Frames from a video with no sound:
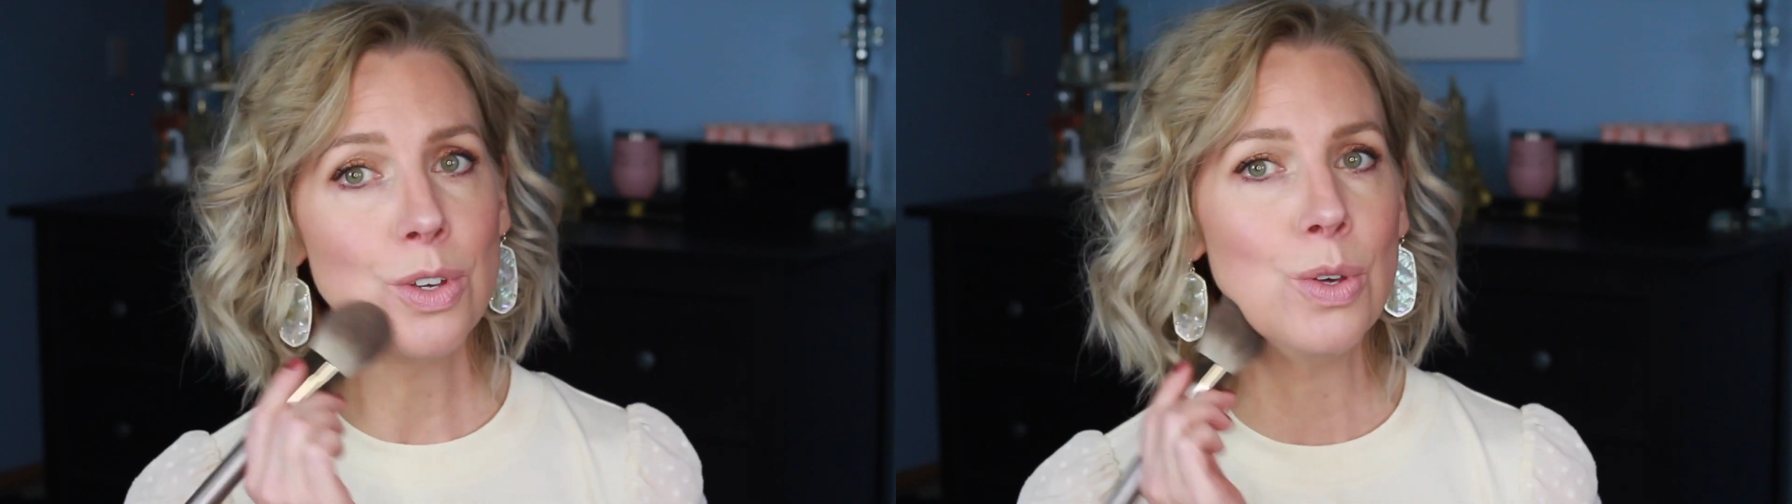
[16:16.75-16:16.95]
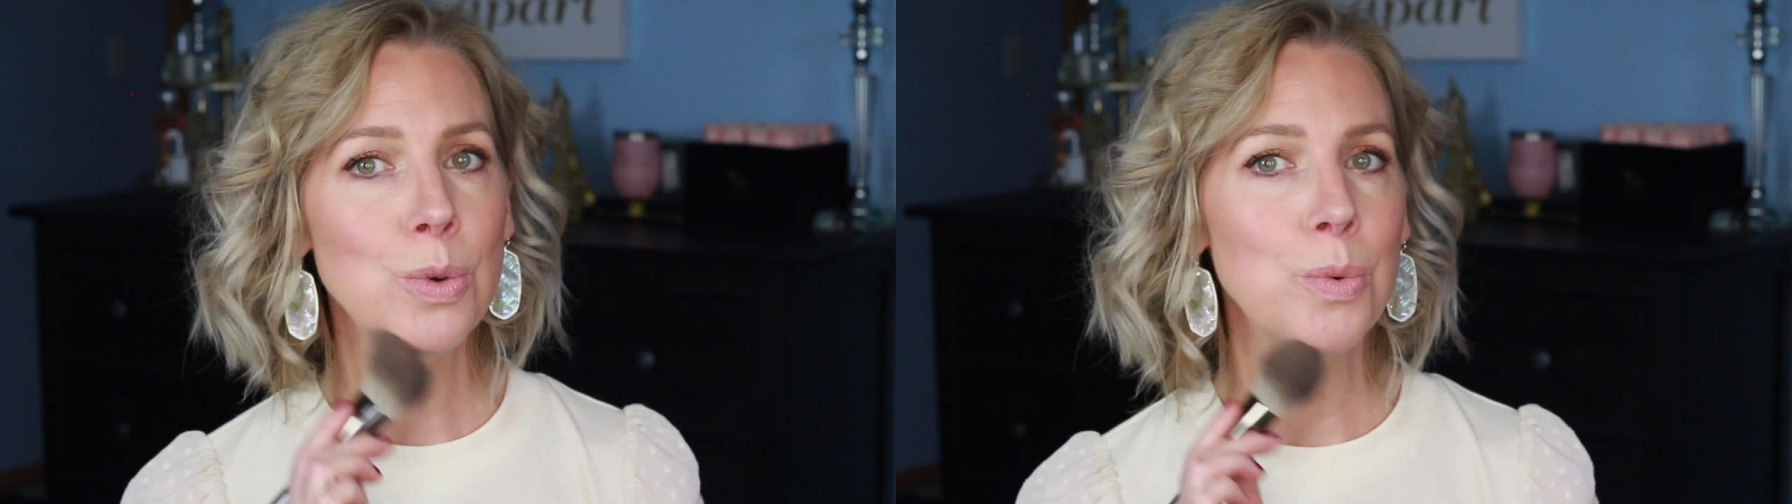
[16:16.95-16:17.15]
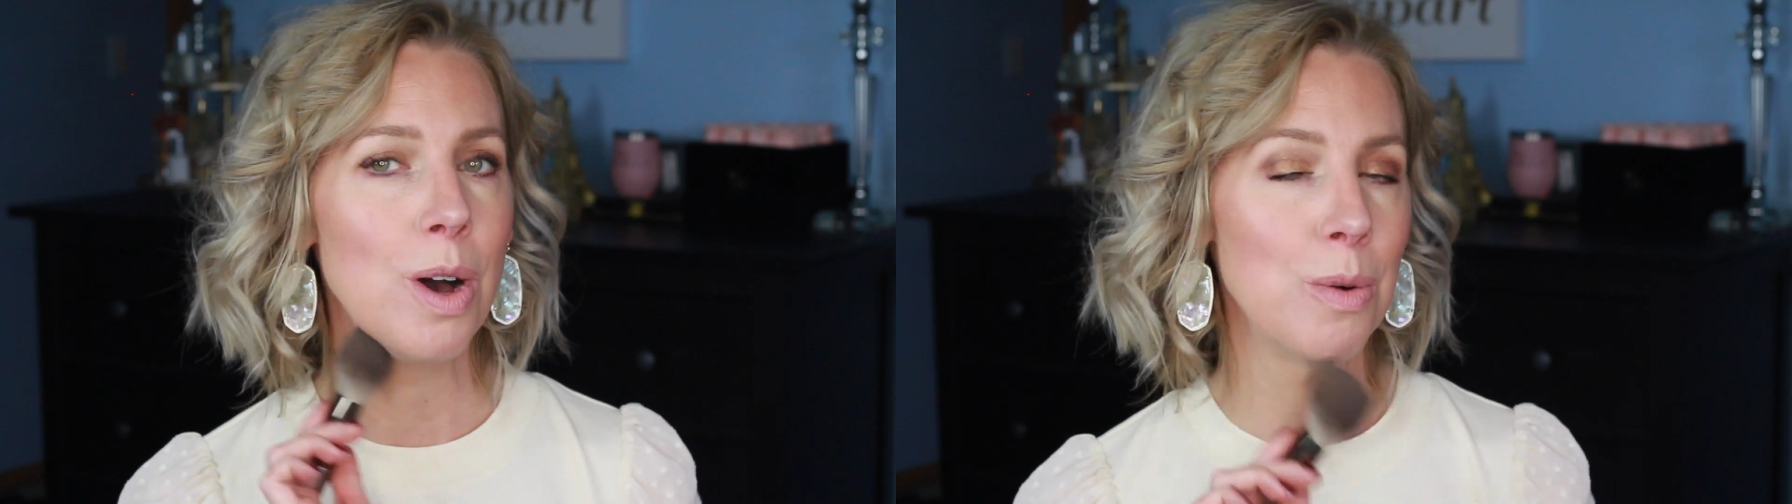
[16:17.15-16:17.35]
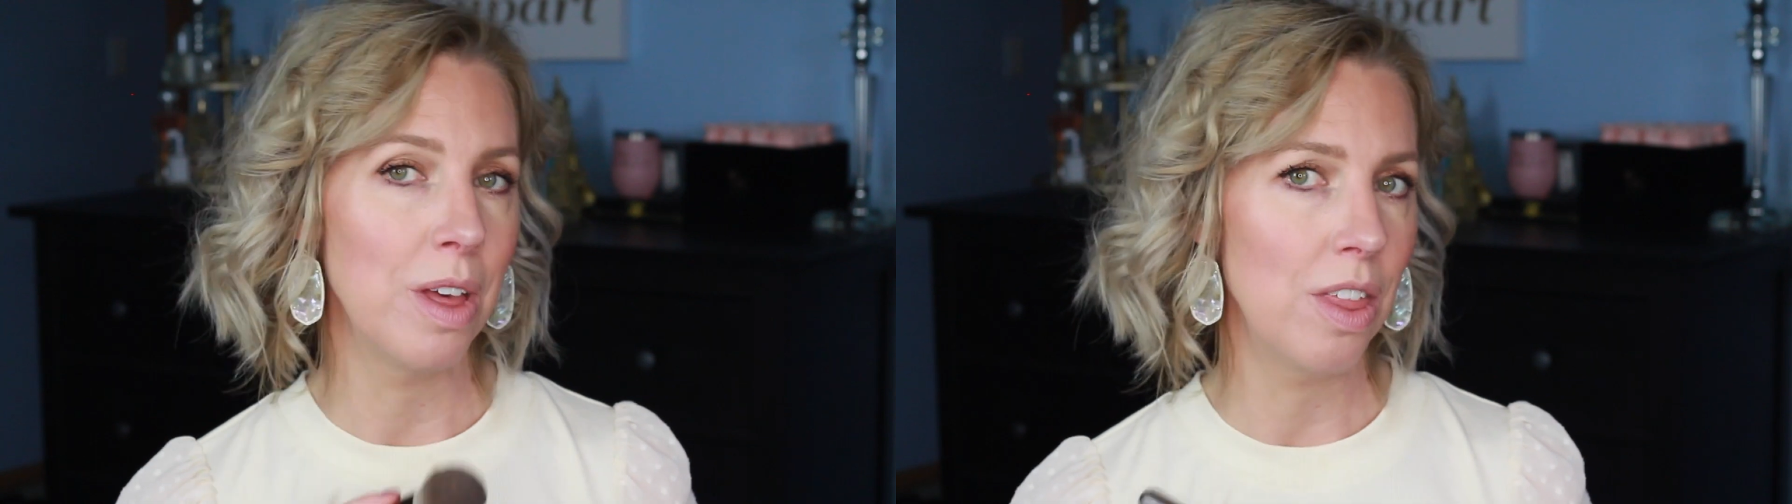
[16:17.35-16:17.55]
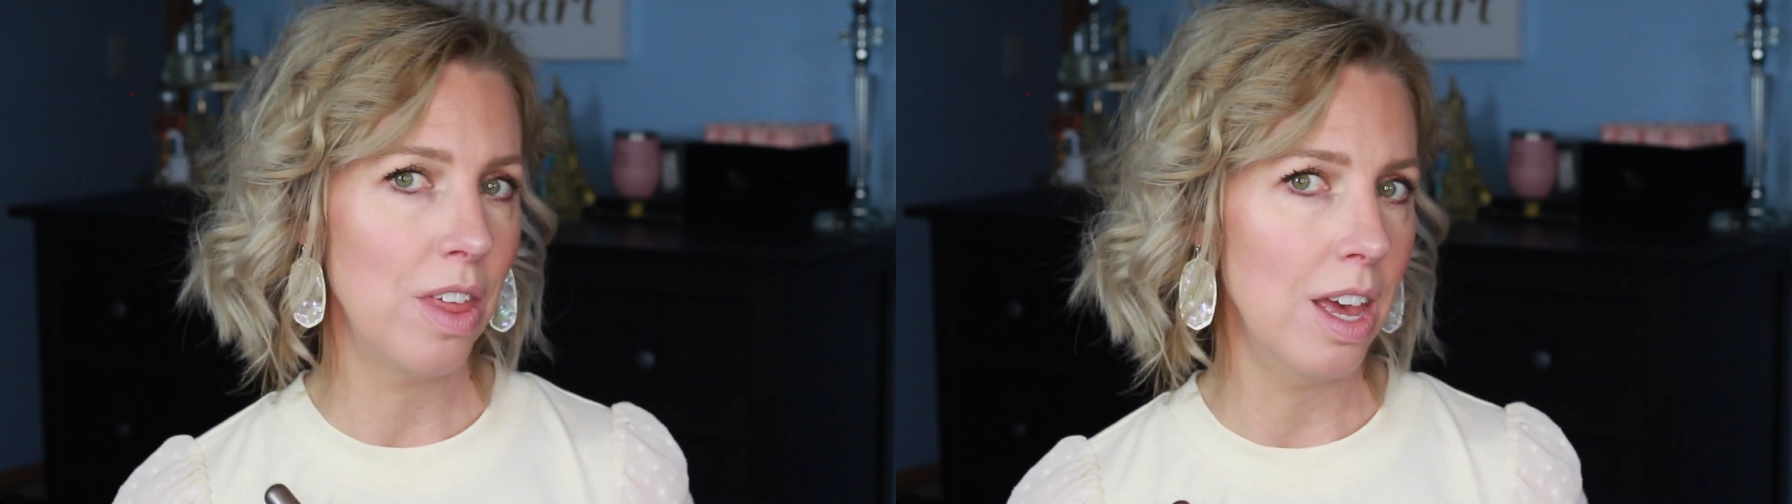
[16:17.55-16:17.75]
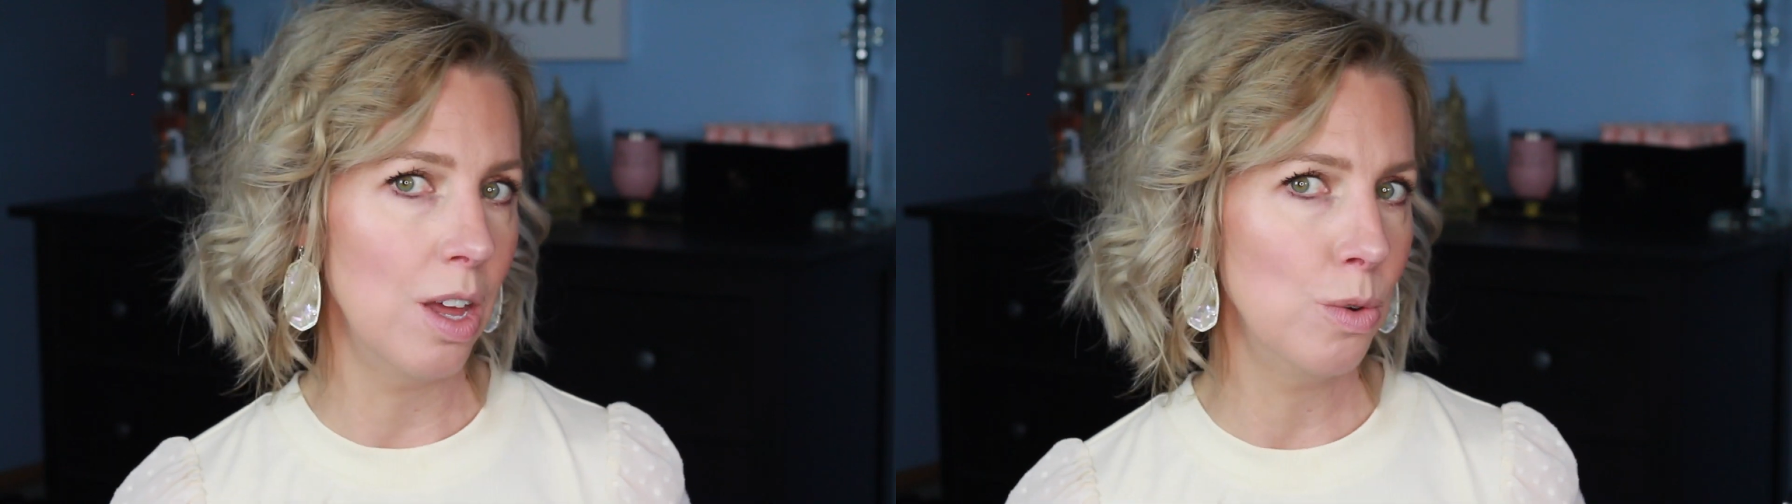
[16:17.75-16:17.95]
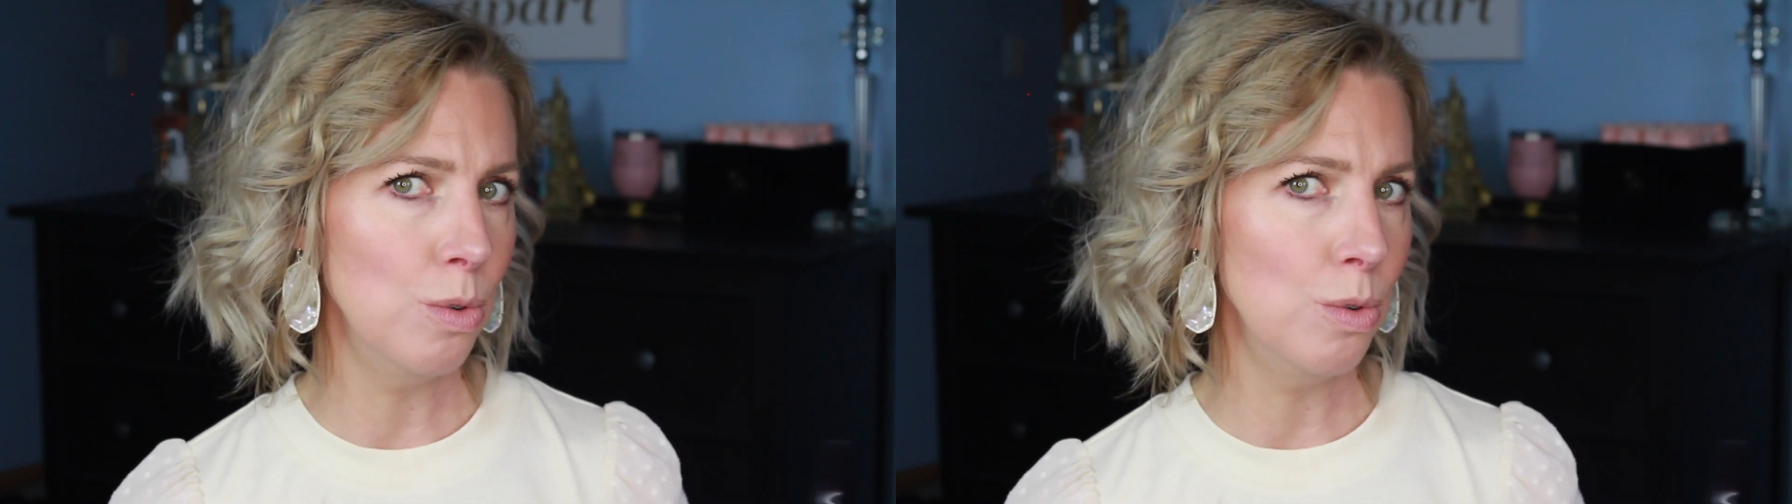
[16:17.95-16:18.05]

you want with it.